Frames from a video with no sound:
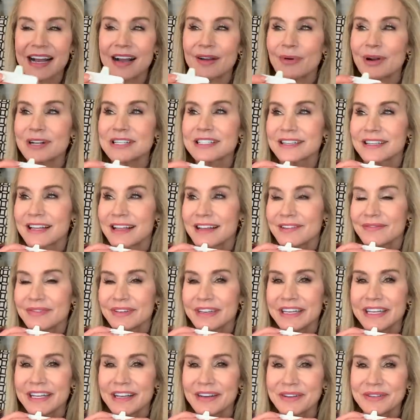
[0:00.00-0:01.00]
I watch a lot of
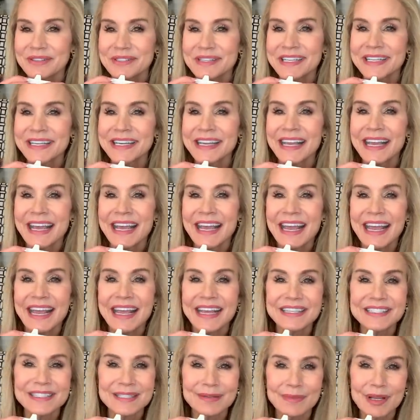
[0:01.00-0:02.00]
videos,
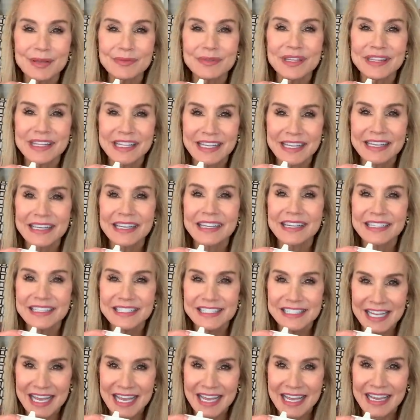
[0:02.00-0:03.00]
and sometimes at the end of the
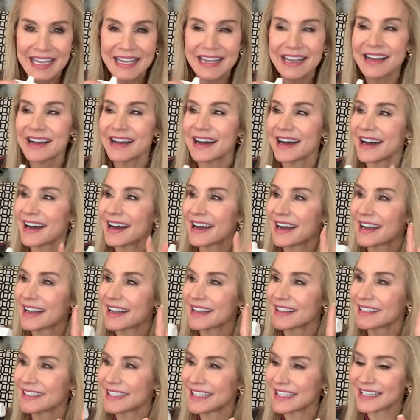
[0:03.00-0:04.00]
day,
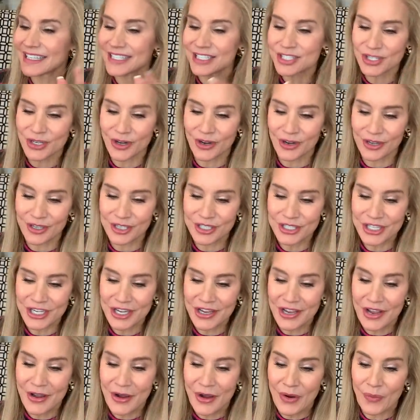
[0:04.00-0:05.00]
I need a charge,
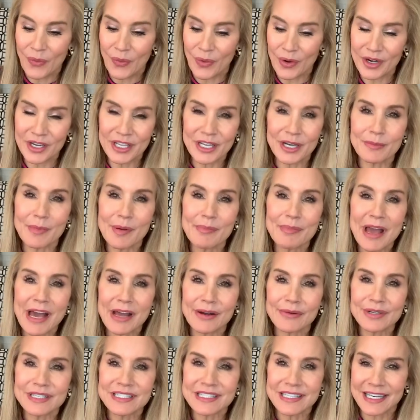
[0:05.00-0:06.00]
or you know, my
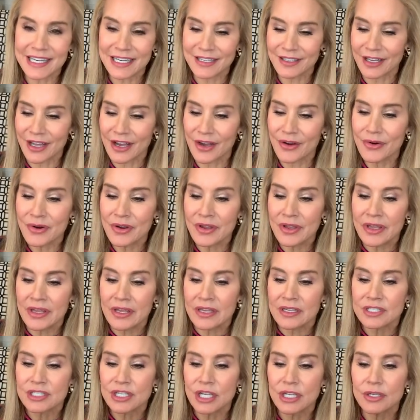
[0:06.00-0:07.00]
battery's getting low,
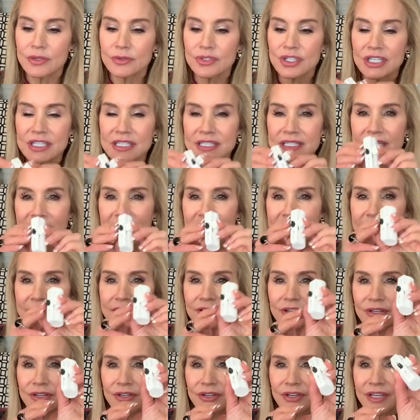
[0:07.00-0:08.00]
so you just
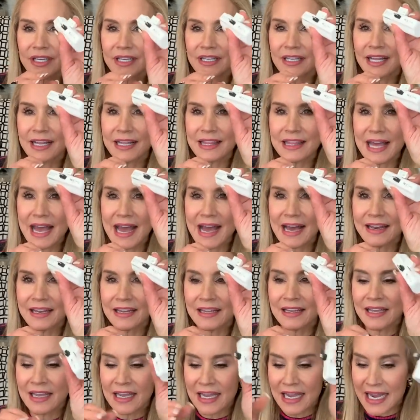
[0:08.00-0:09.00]
unhook it like
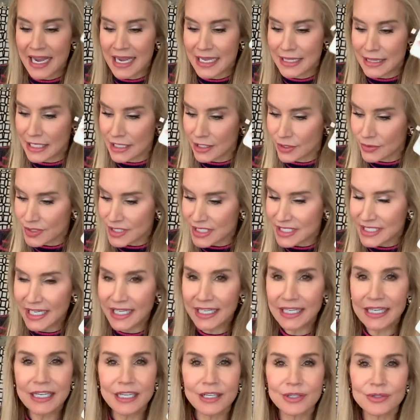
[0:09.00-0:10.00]
that, and then you
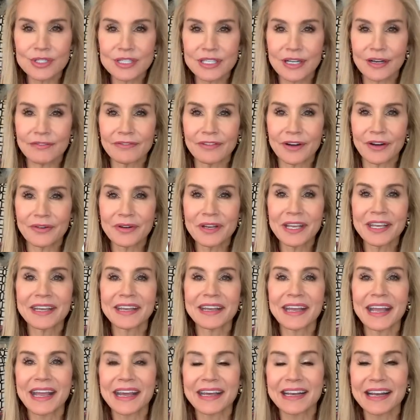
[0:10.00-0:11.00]
stick it in your cell phone,
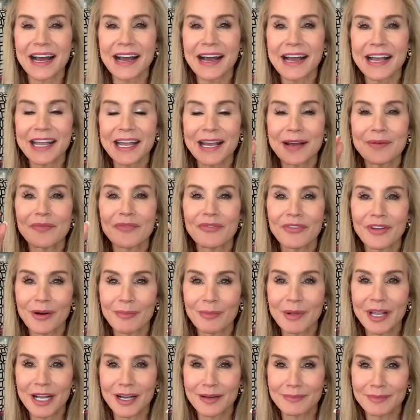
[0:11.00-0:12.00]
and I am
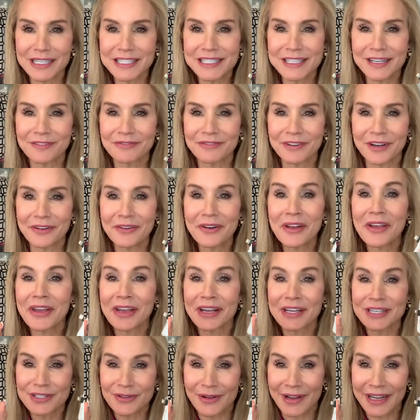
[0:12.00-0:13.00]
filming on my cell phone,
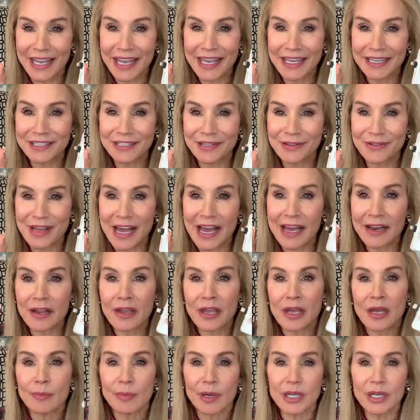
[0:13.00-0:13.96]
so I can't do that.